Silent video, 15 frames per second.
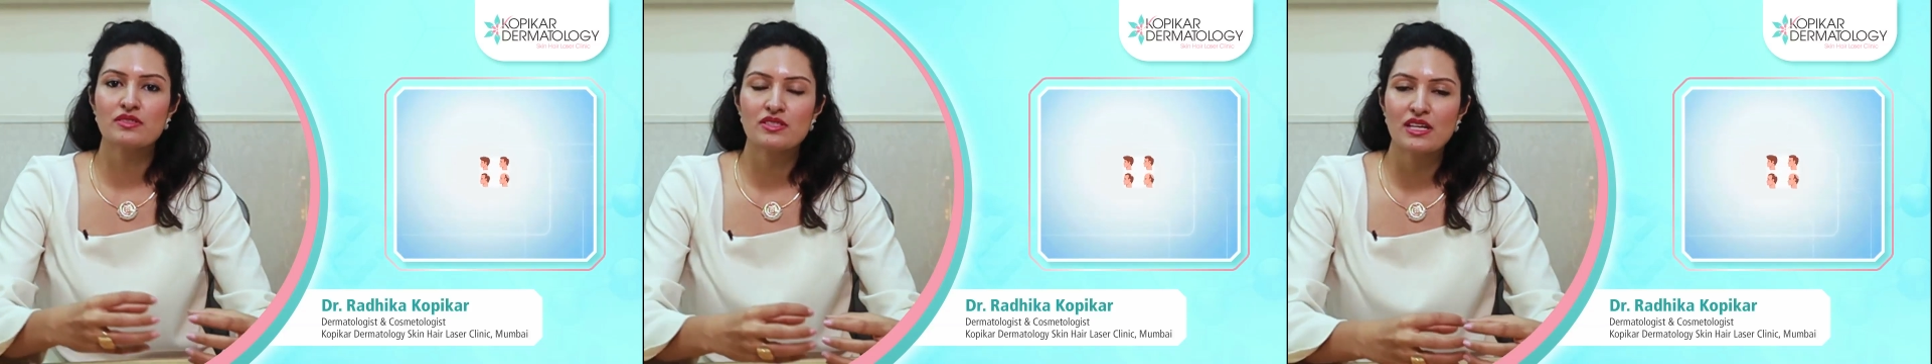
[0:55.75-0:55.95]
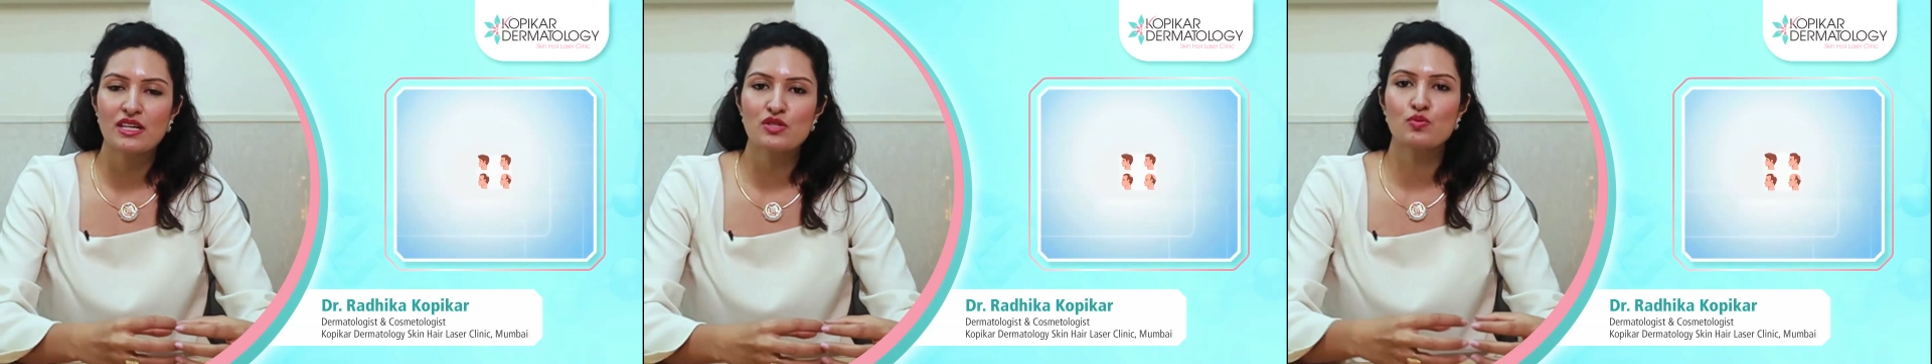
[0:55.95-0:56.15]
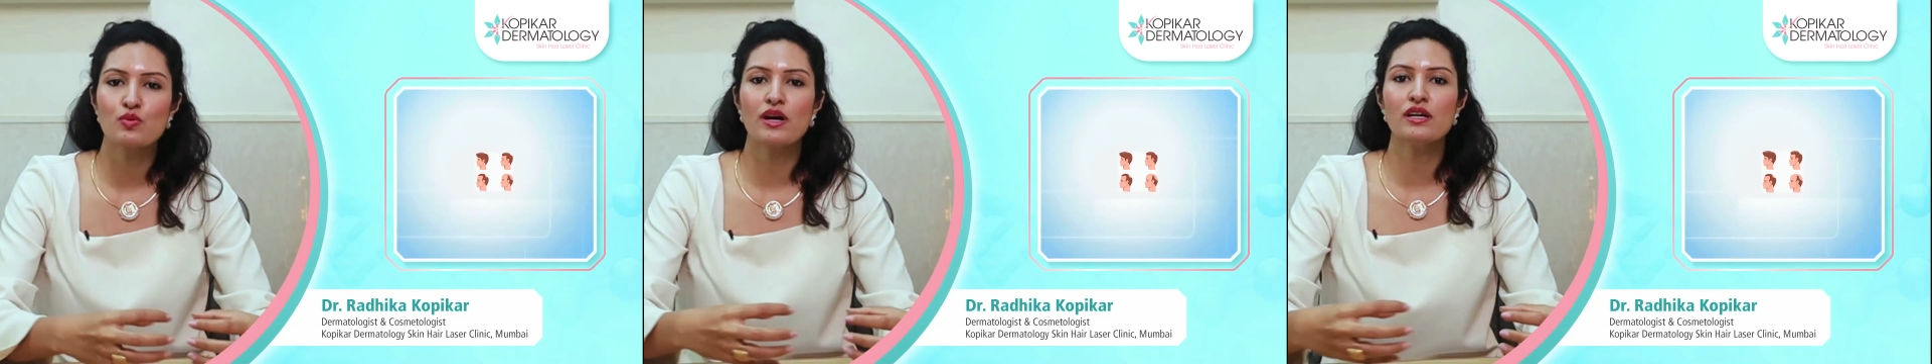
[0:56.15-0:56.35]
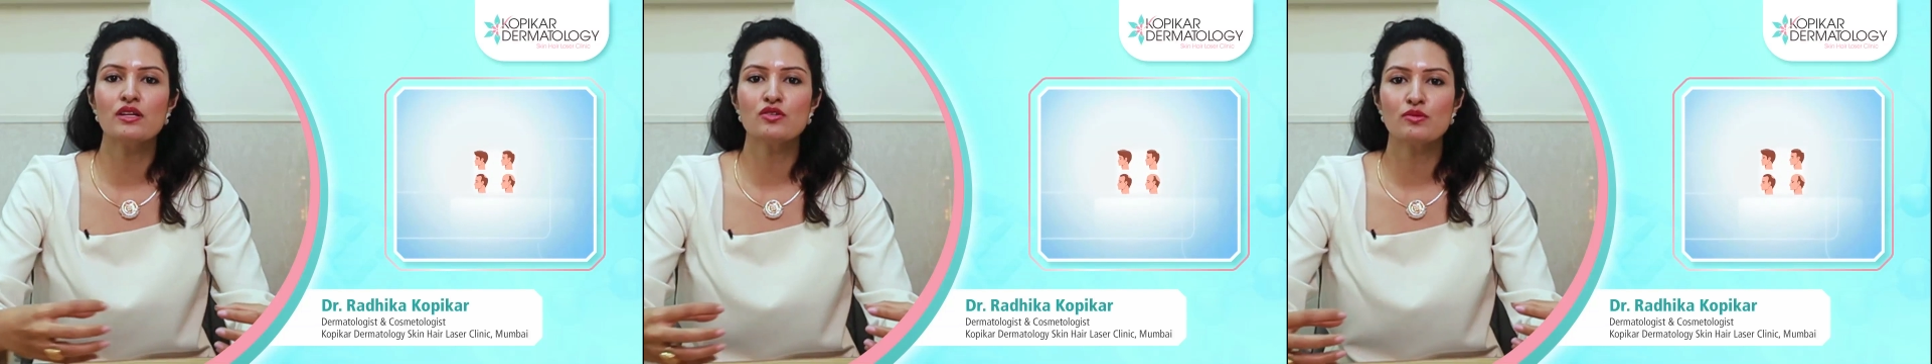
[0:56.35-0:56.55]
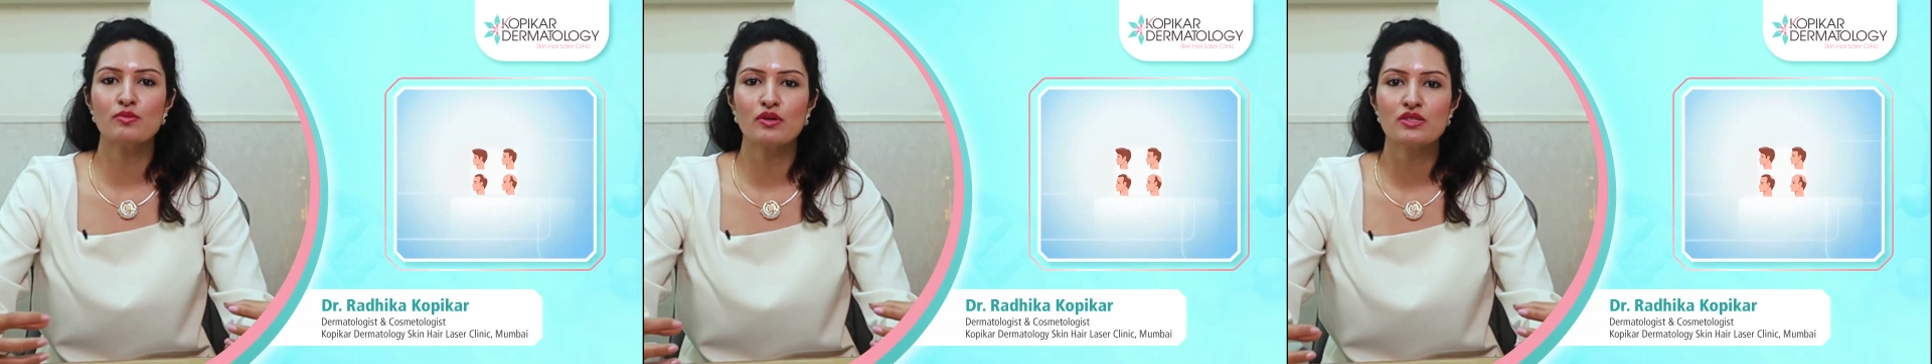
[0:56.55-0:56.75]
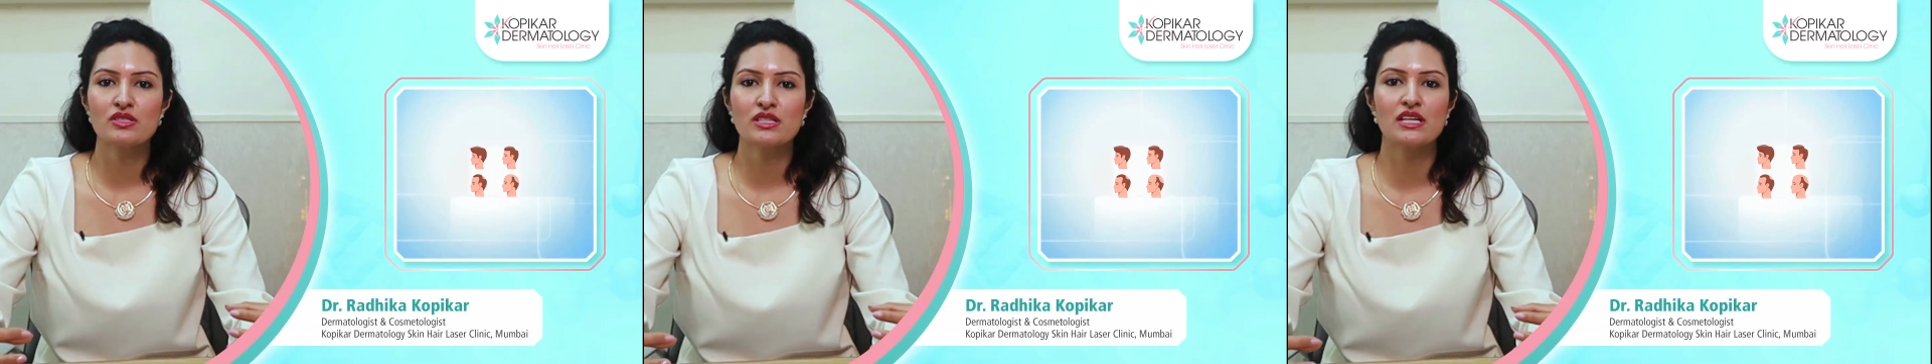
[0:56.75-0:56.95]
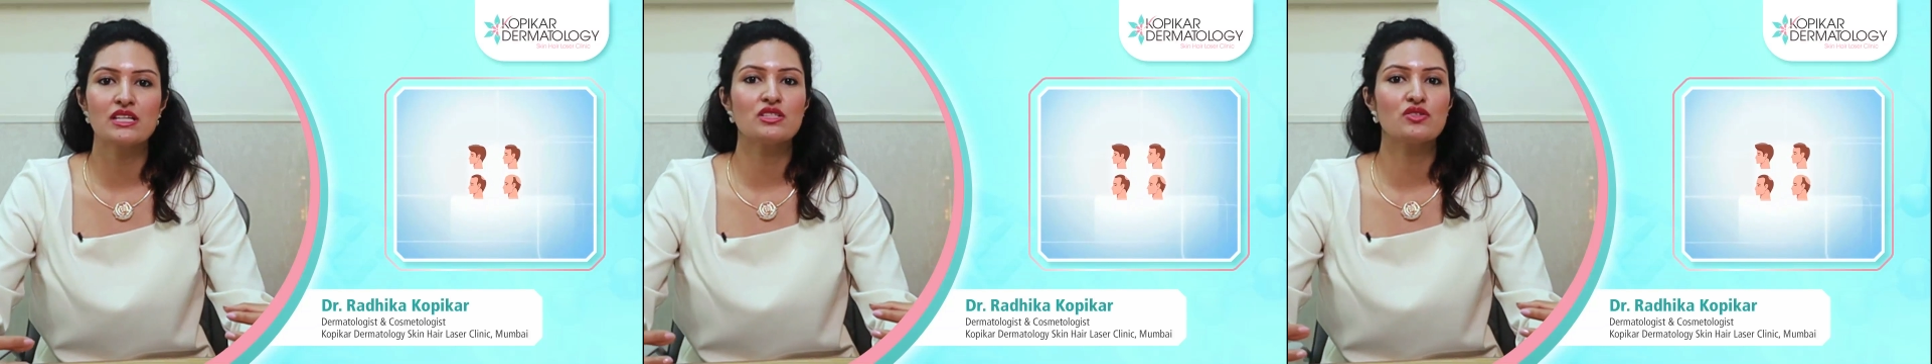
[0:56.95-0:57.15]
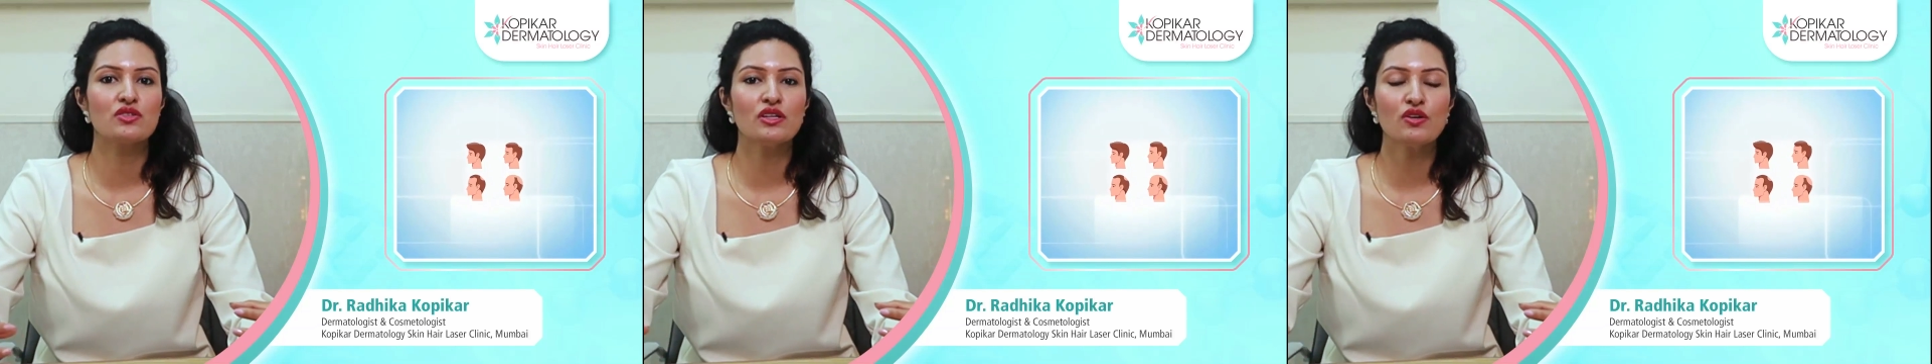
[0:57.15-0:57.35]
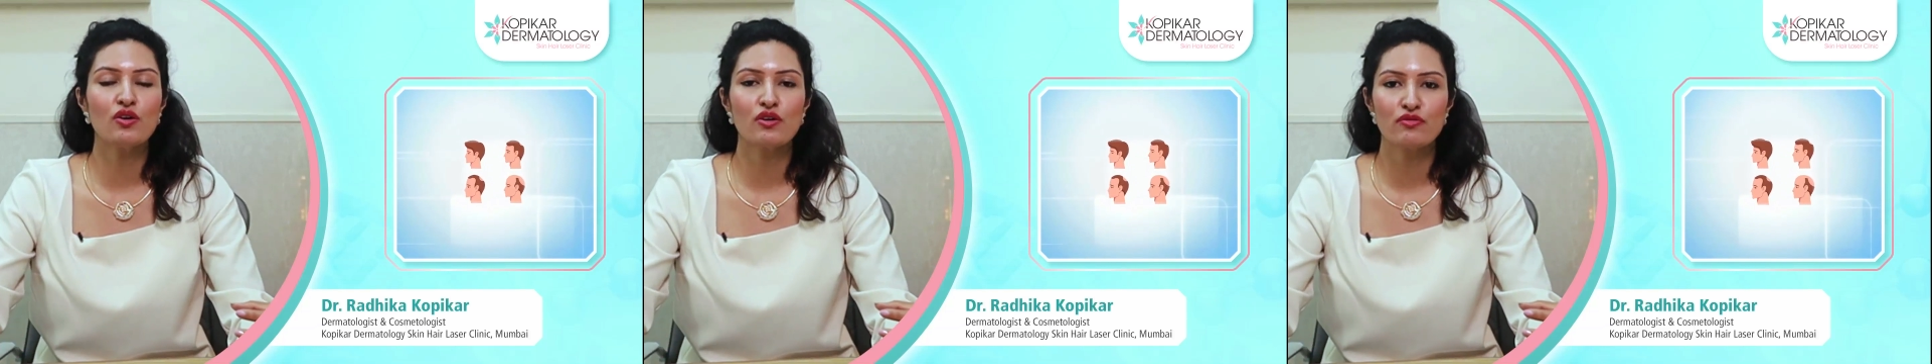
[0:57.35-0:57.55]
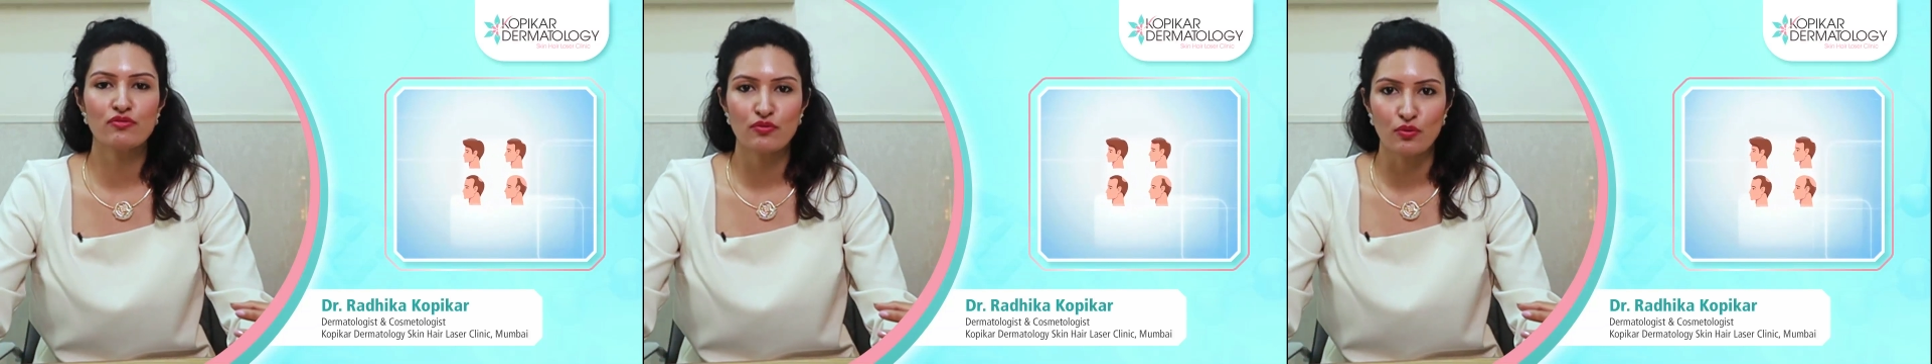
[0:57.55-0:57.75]
stage 1 to about stage 3
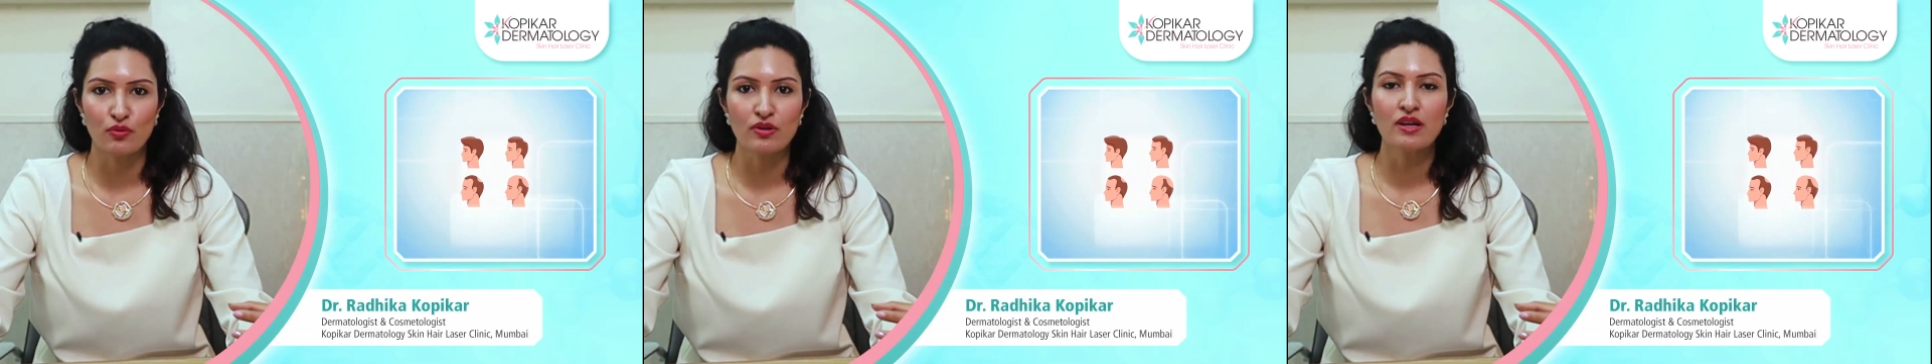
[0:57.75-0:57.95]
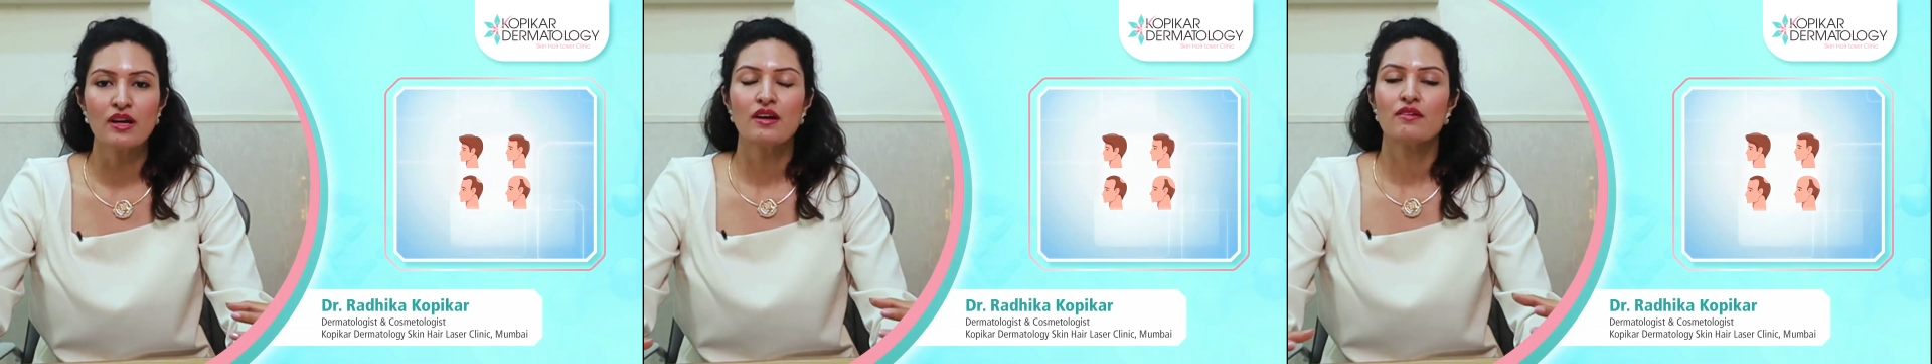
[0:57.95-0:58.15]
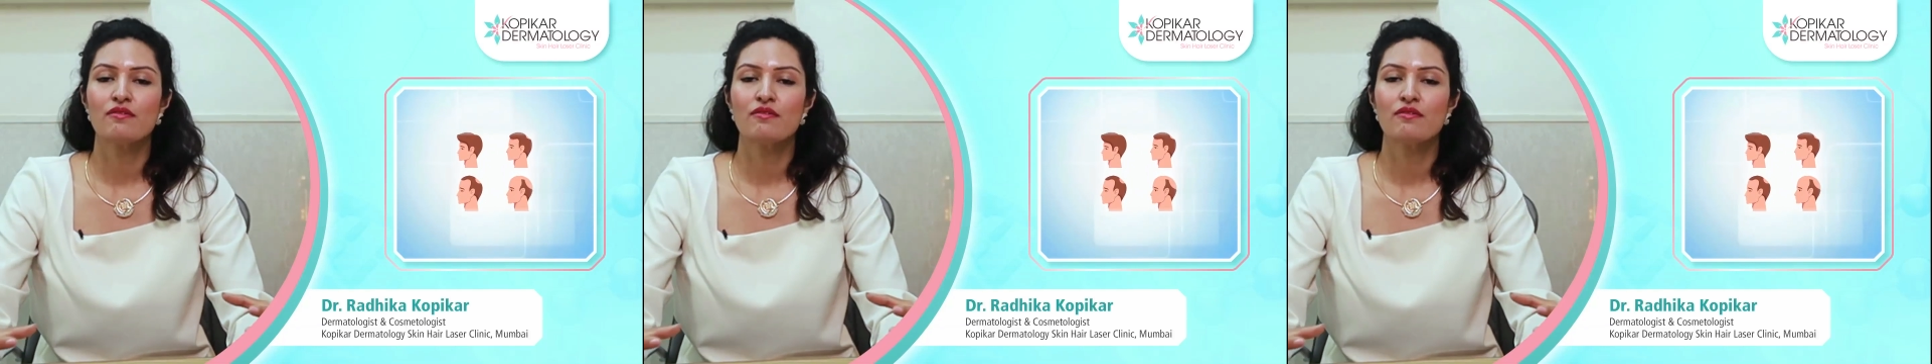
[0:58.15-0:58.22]
or 4,